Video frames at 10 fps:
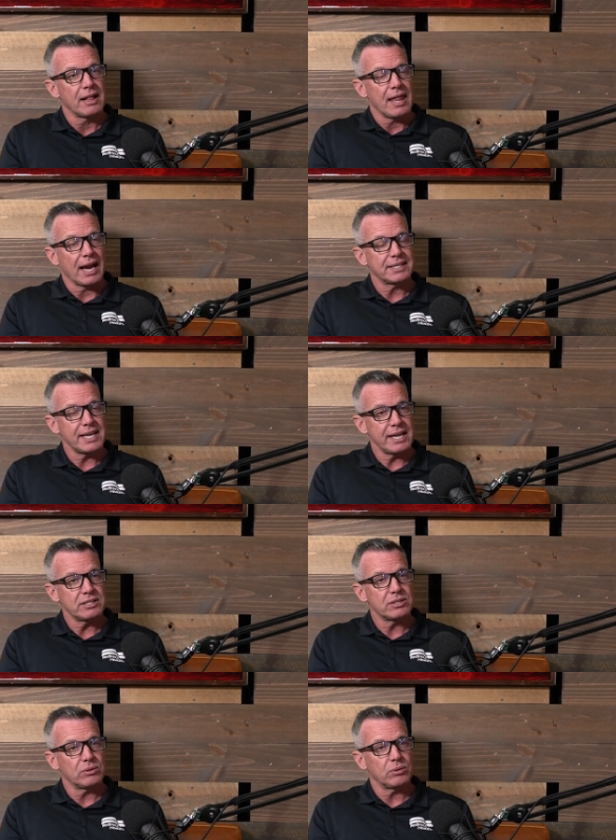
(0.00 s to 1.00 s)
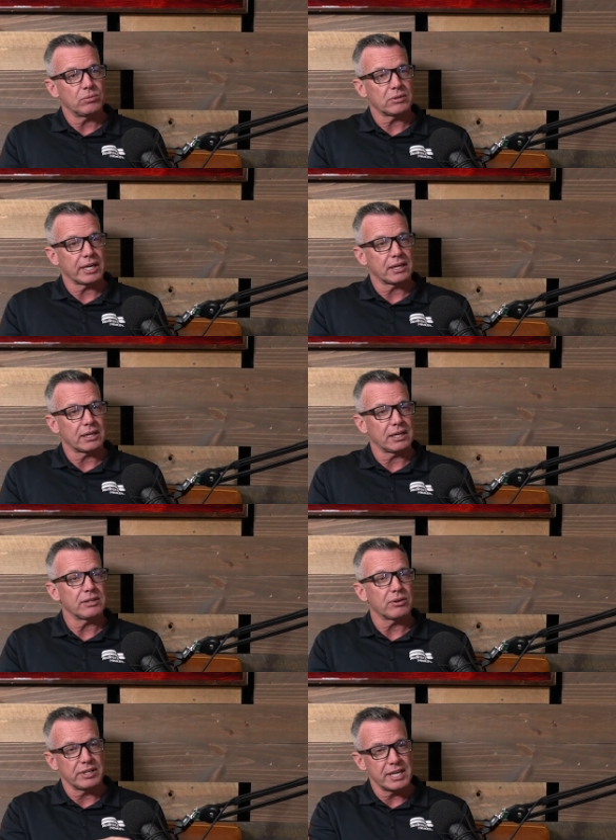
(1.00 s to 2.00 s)
I tend to like
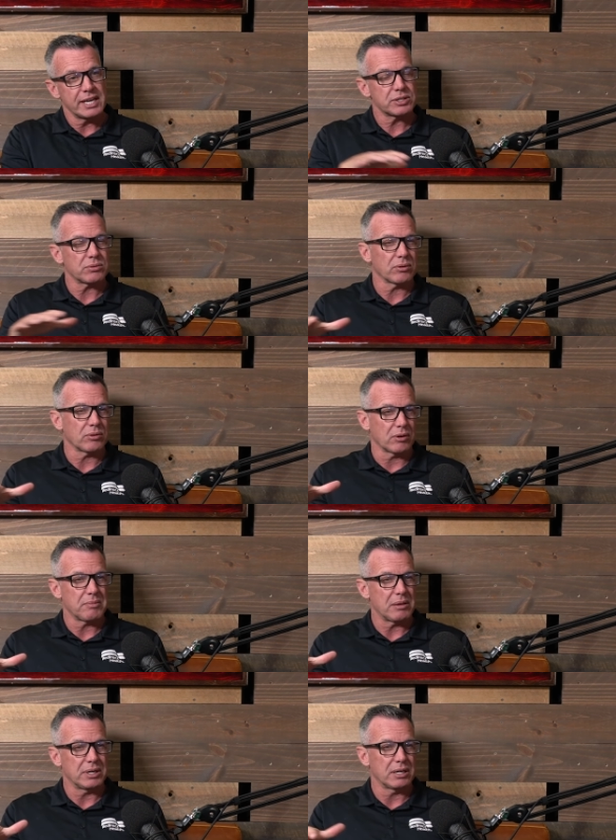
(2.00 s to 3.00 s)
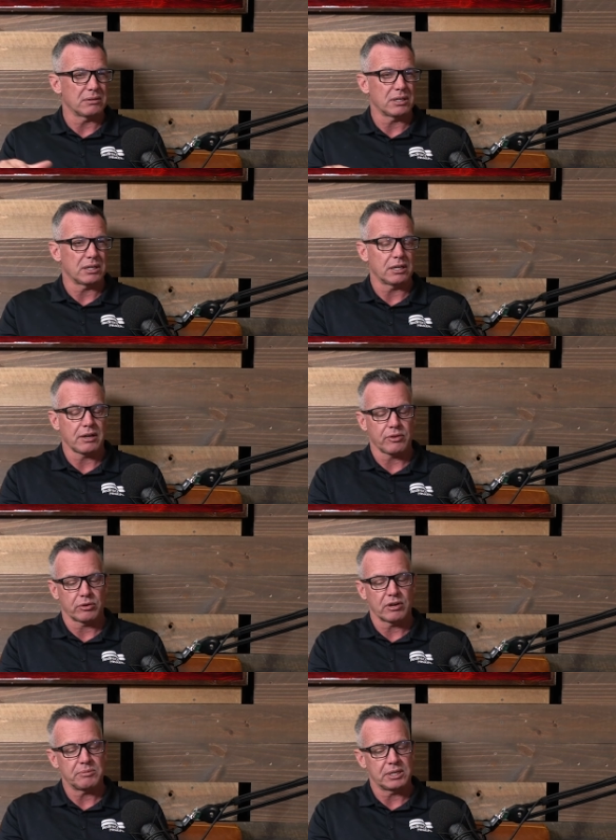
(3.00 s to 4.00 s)
either in this or, or maybe in, in another
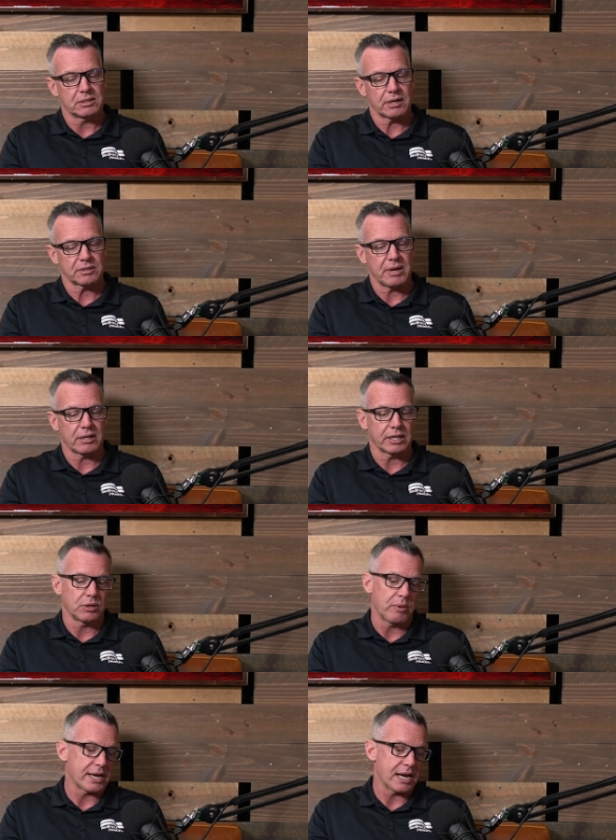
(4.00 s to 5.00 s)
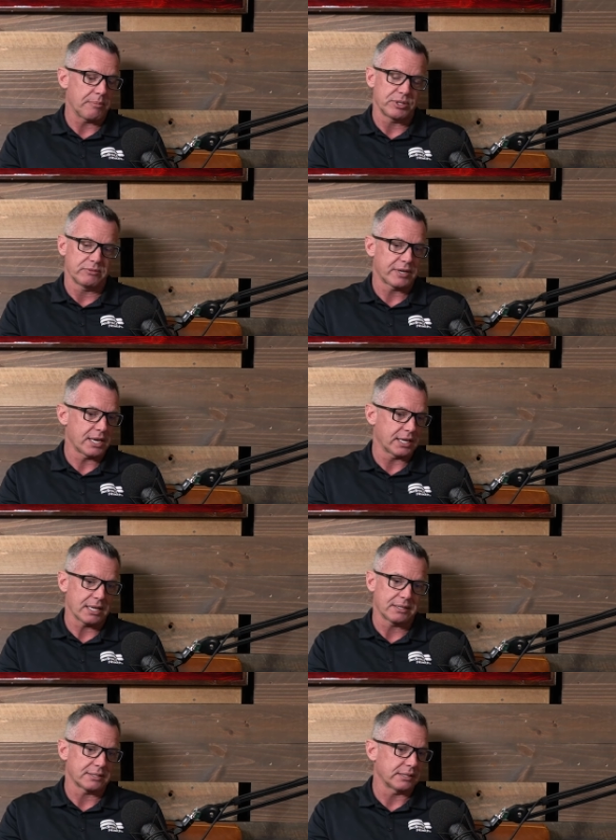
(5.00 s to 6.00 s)
agreement, he talks about like you wake up and you've kind of
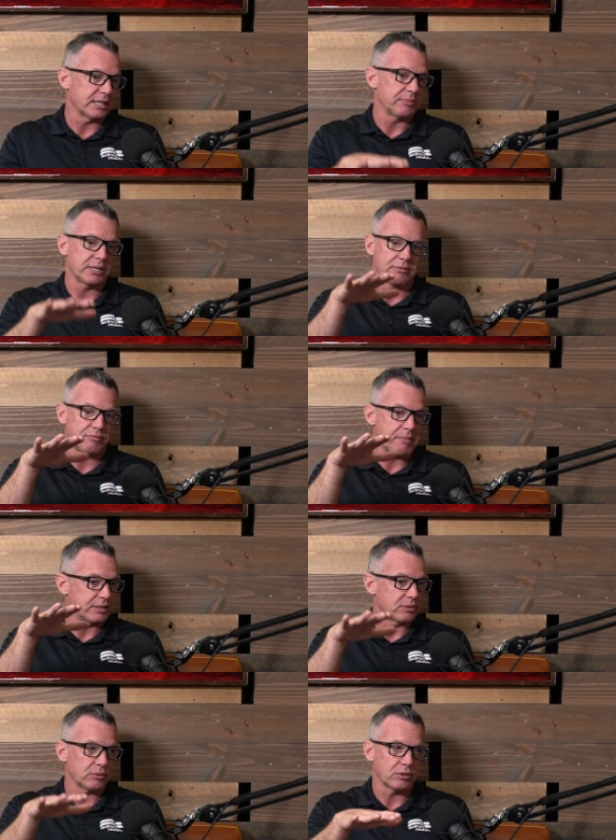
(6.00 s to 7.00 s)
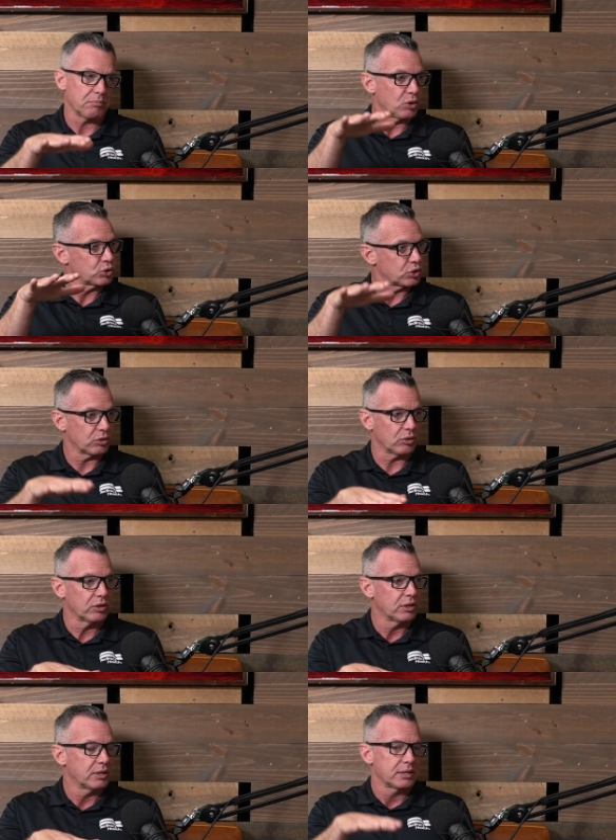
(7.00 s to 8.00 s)
got this limit of mental, emotional
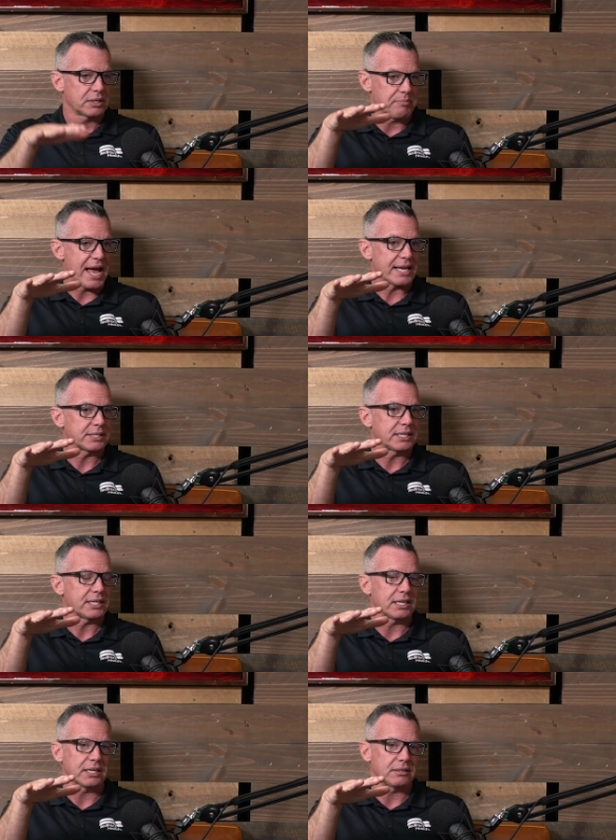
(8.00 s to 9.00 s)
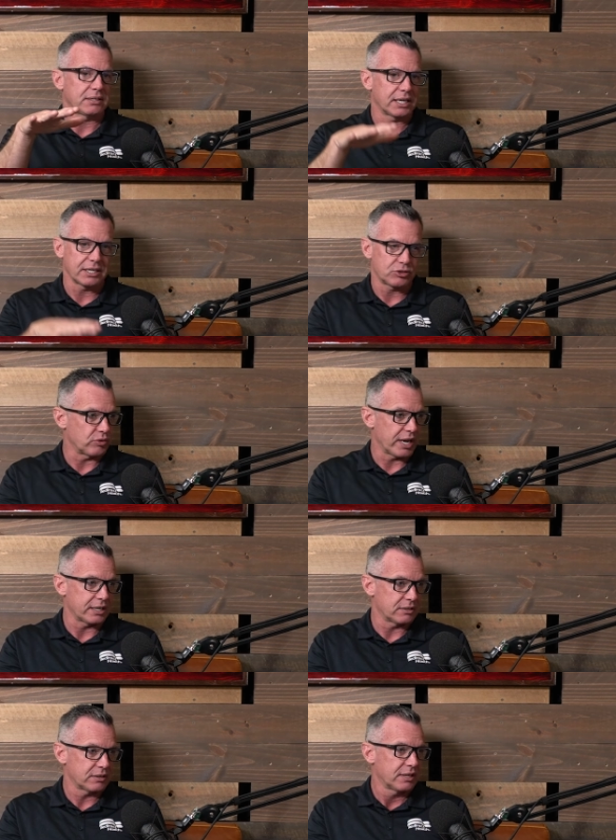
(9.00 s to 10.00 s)
capacity and it, it gets
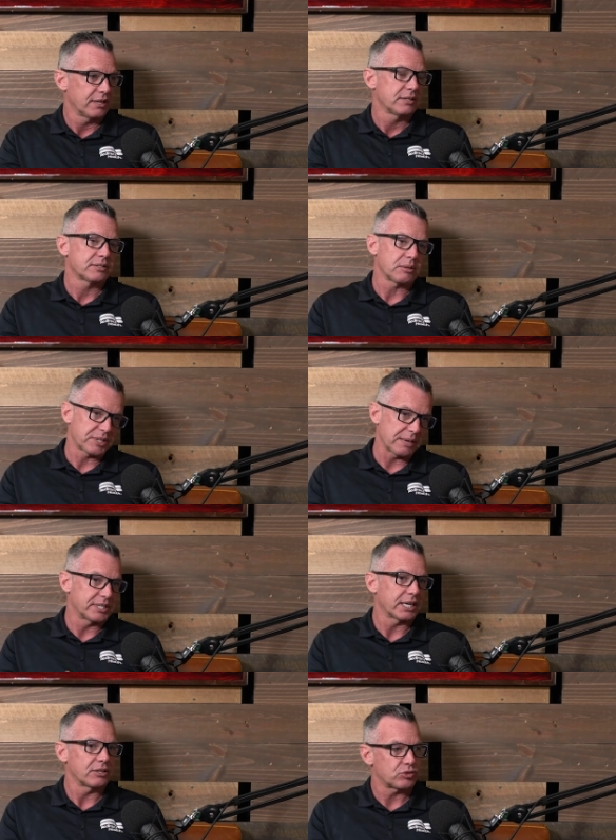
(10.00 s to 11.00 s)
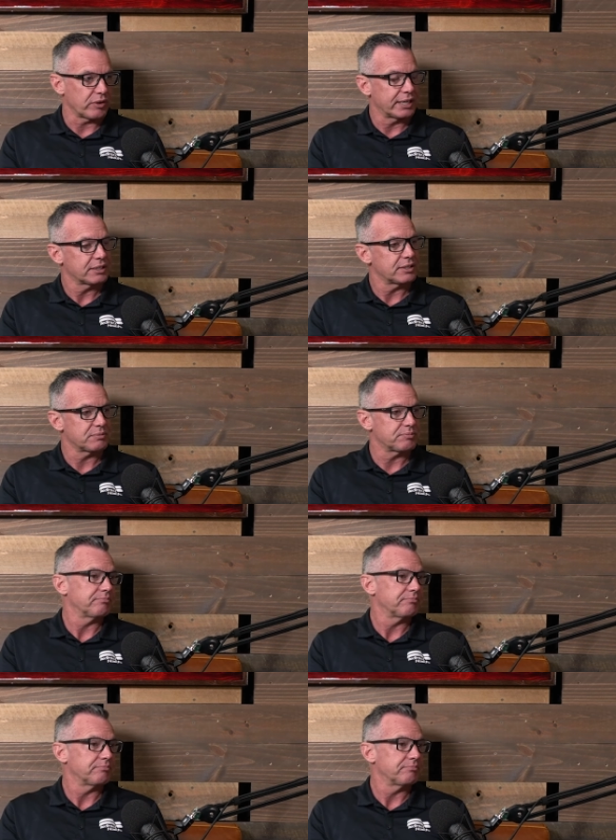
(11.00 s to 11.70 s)
drained. Sometimes it gets drained because